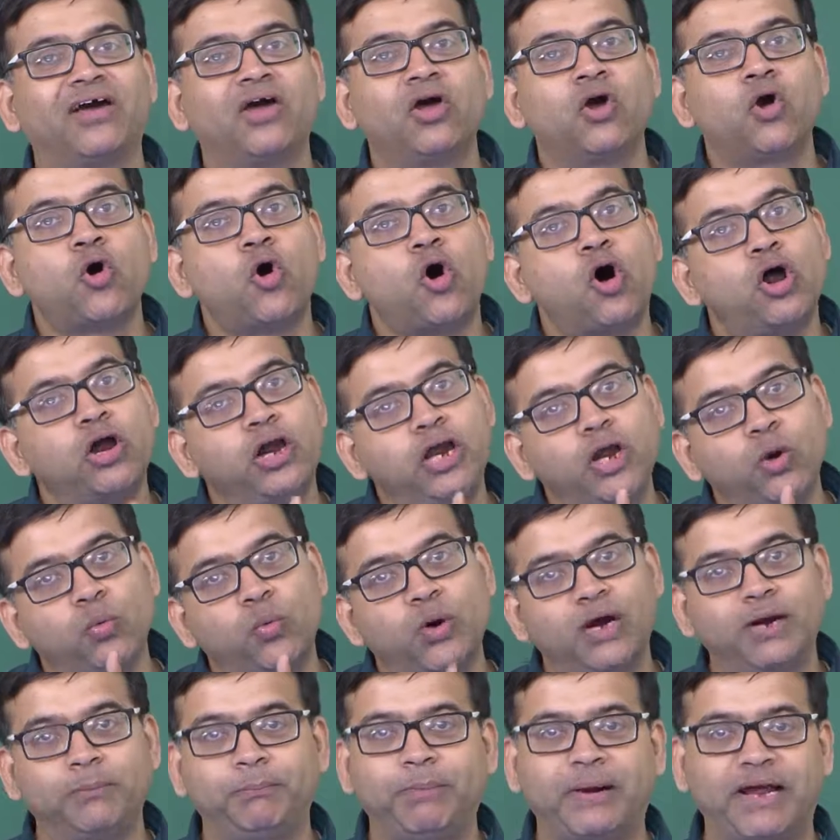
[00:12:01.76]
only one
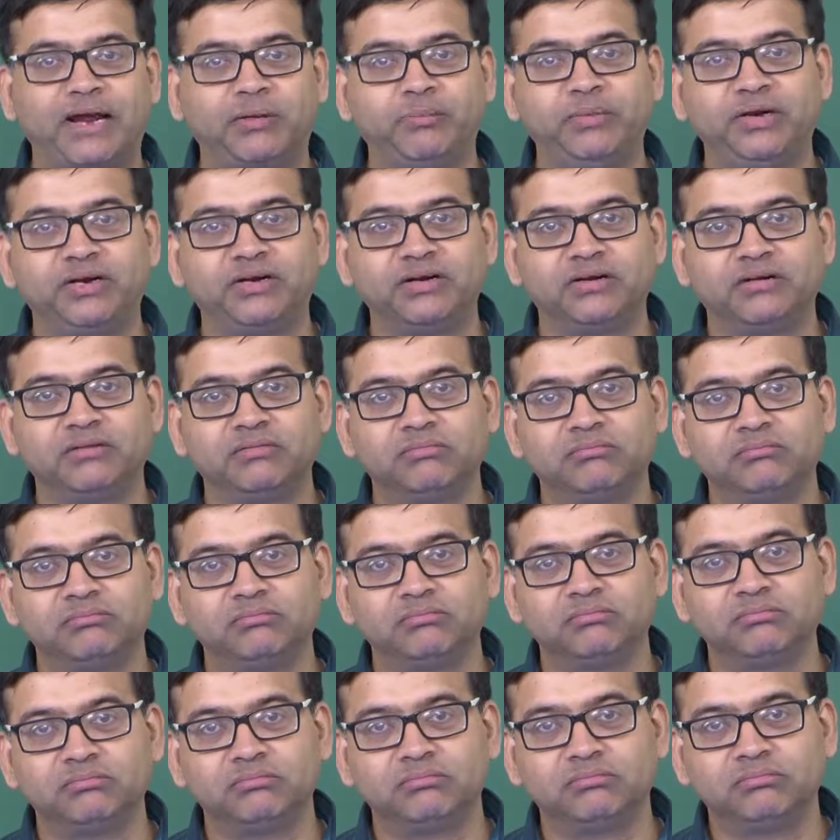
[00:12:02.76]
parameter.
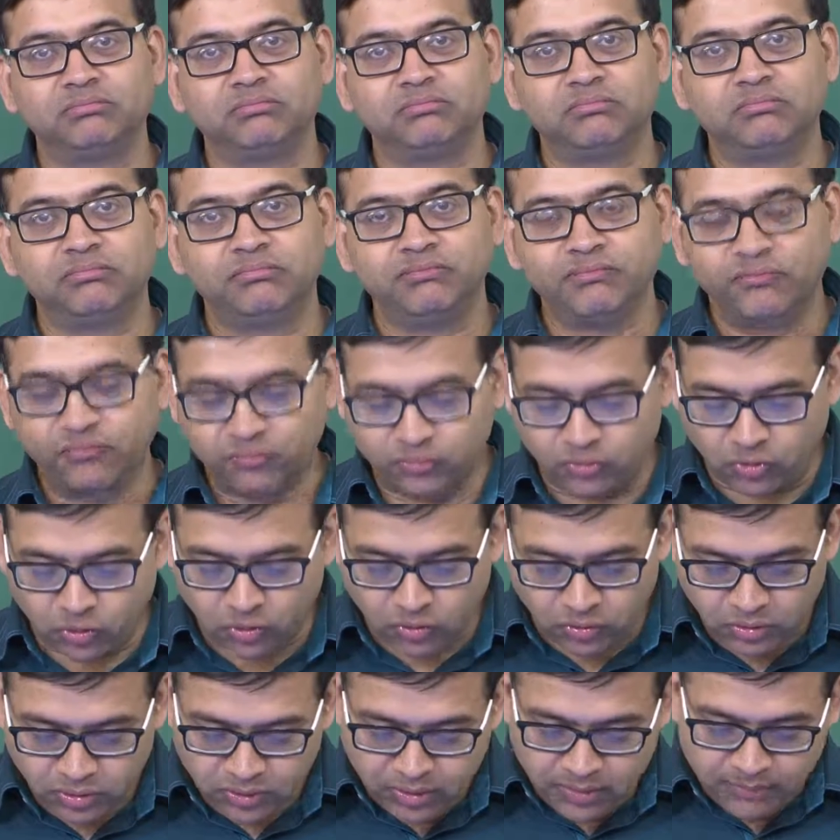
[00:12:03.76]
So,
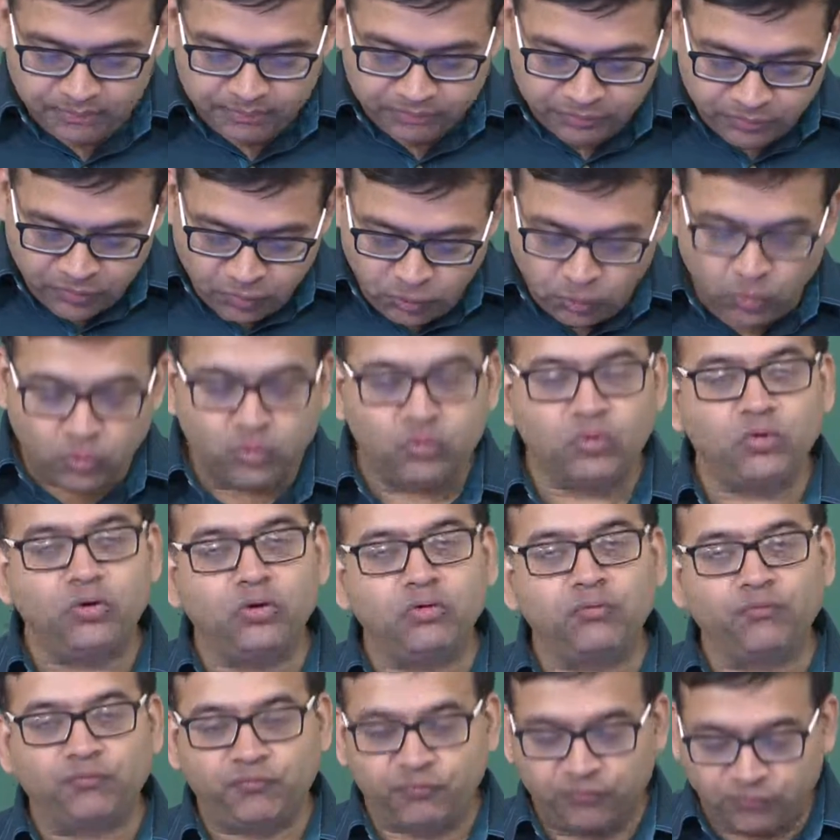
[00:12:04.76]
you,
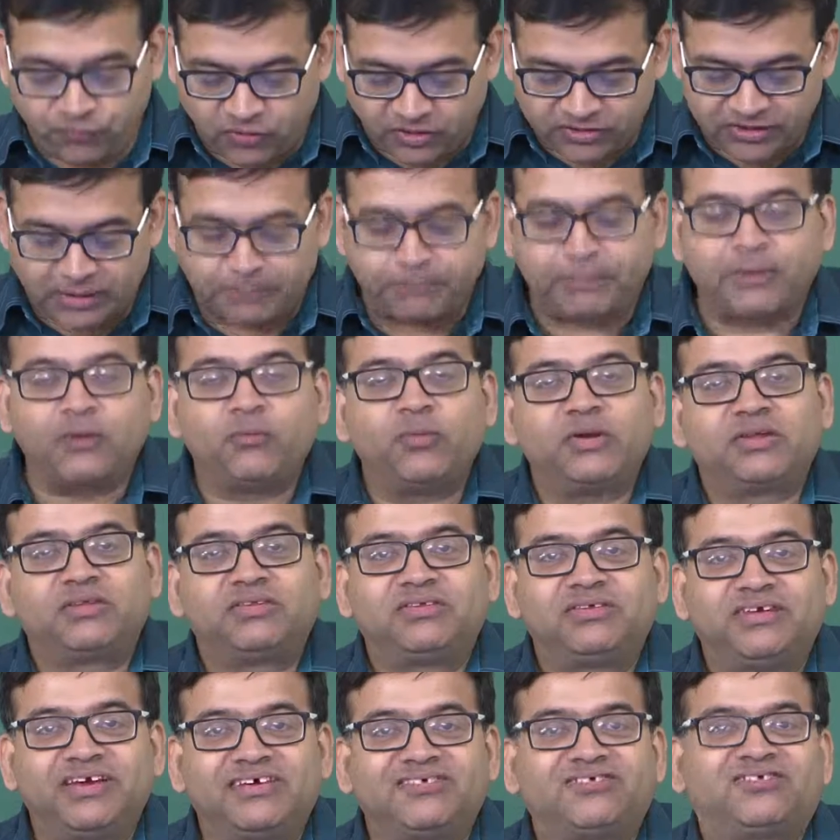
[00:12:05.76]
for example, with
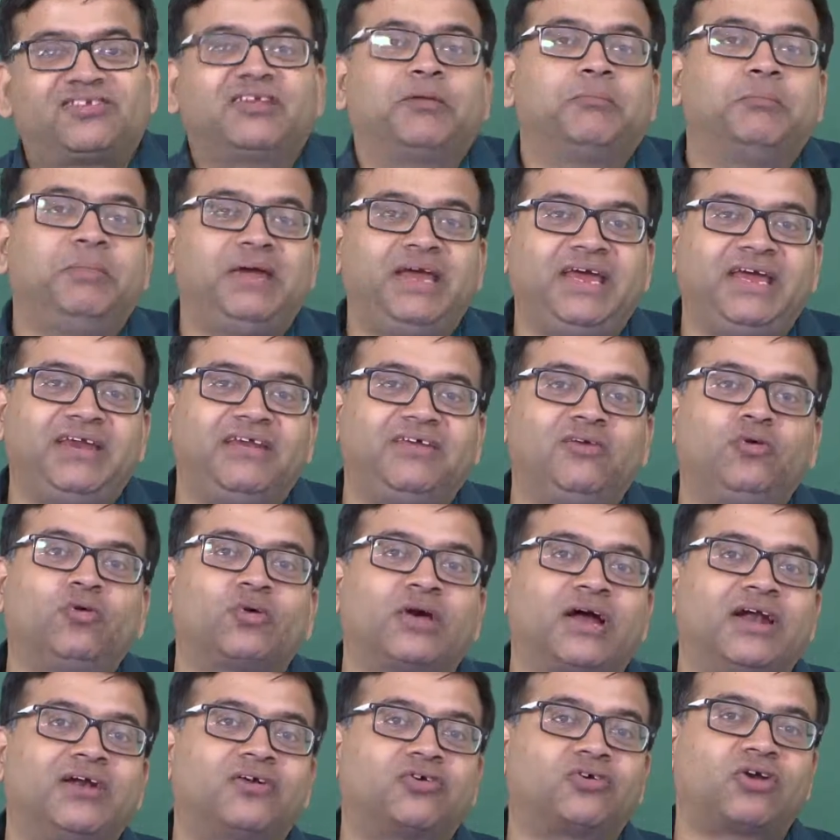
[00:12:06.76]
just the mean you can
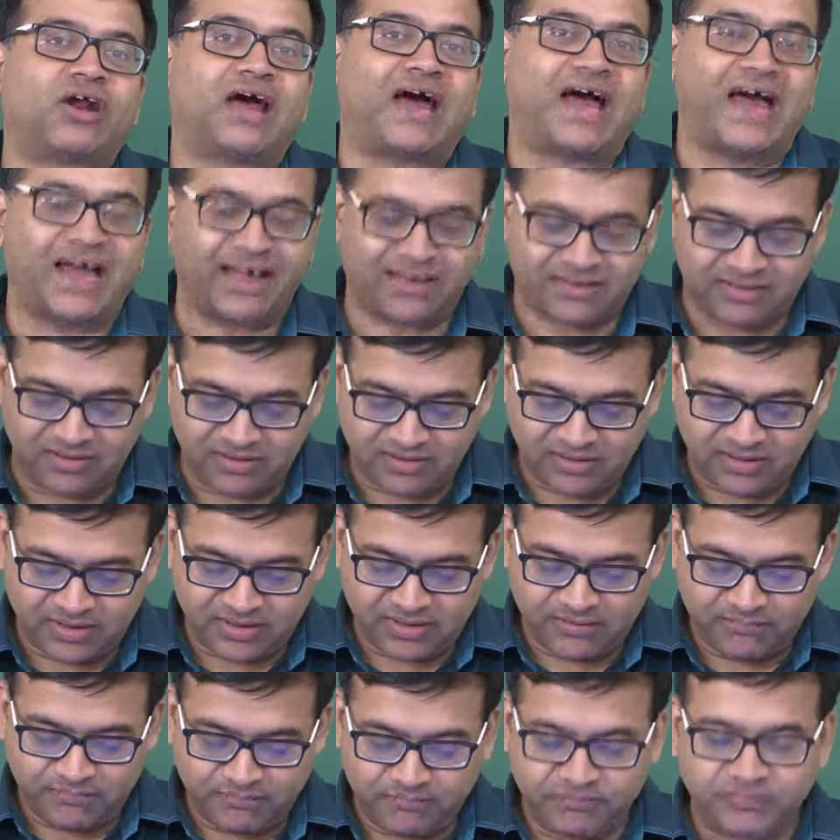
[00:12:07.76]
track
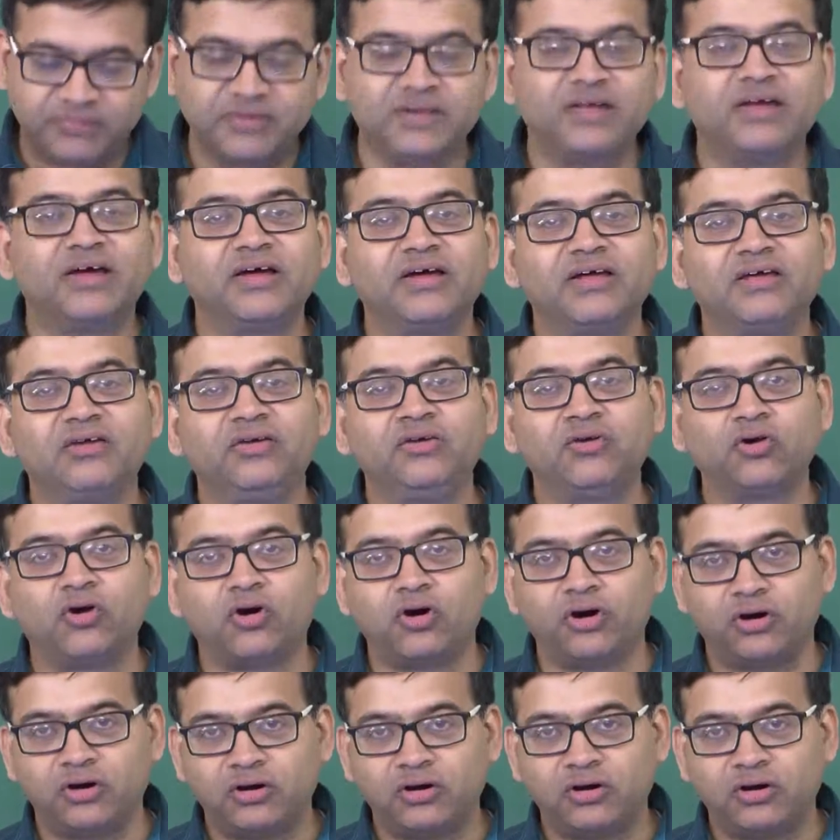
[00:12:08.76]
your